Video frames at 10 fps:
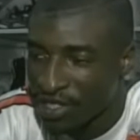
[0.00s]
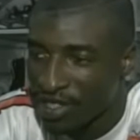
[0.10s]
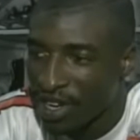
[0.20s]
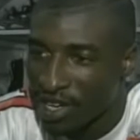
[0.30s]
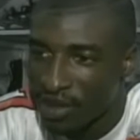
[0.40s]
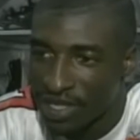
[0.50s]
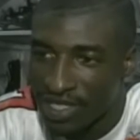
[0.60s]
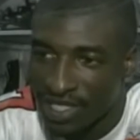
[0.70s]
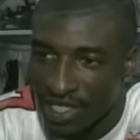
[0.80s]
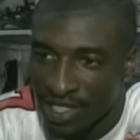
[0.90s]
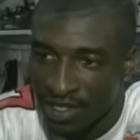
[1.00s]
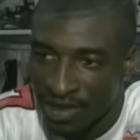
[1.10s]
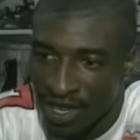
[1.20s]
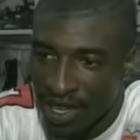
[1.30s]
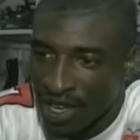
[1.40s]
you know, I quit the team.
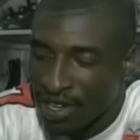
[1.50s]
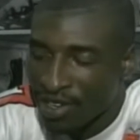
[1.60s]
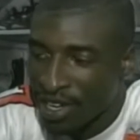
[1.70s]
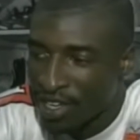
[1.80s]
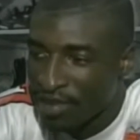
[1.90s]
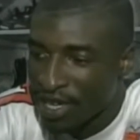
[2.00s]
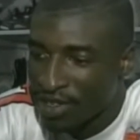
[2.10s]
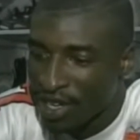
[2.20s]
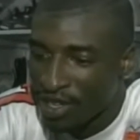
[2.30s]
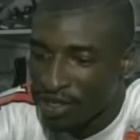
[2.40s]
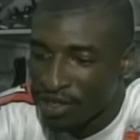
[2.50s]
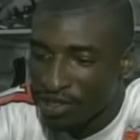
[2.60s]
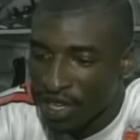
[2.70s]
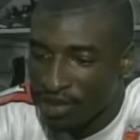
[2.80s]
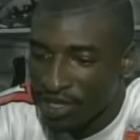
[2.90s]
You know, I look back on all those
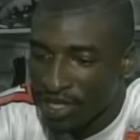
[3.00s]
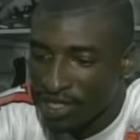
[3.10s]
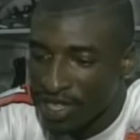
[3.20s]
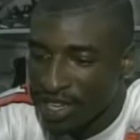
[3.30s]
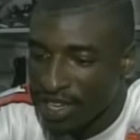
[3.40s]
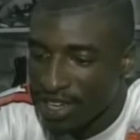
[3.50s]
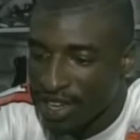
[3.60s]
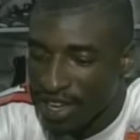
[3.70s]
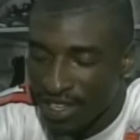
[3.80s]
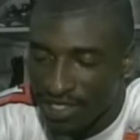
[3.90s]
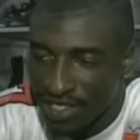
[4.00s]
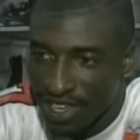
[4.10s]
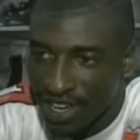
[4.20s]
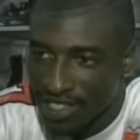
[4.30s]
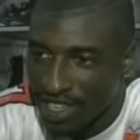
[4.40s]
type of things now, and now I see
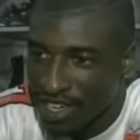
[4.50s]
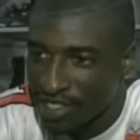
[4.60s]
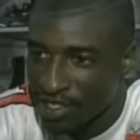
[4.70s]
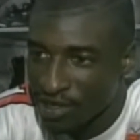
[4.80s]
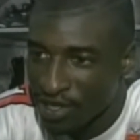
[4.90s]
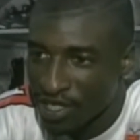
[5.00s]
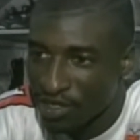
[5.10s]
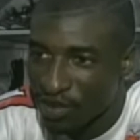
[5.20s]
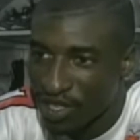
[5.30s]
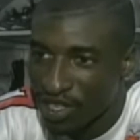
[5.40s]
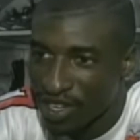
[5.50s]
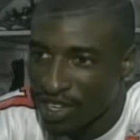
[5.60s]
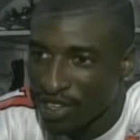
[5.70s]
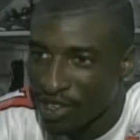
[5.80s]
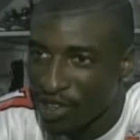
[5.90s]
how childish those things were.
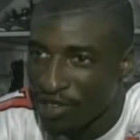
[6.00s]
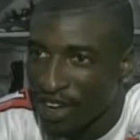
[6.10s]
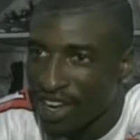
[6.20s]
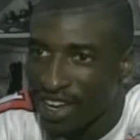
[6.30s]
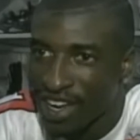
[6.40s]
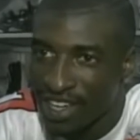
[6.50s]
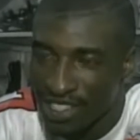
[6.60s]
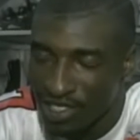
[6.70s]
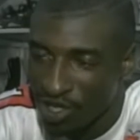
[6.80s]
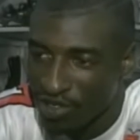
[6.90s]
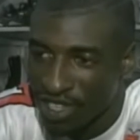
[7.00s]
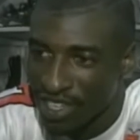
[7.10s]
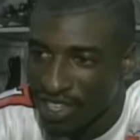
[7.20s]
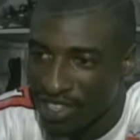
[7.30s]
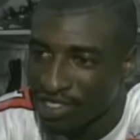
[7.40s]
And, you know, if I had all that to do over
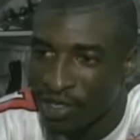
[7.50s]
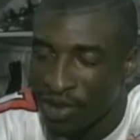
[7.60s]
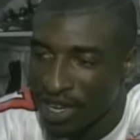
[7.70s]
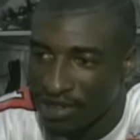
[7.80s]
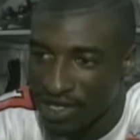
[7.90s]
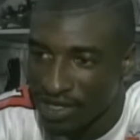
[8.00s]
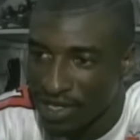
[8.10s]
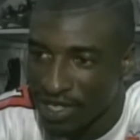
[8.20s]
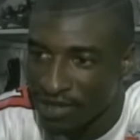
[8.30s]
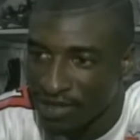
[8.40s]
again, there's no way I would do that.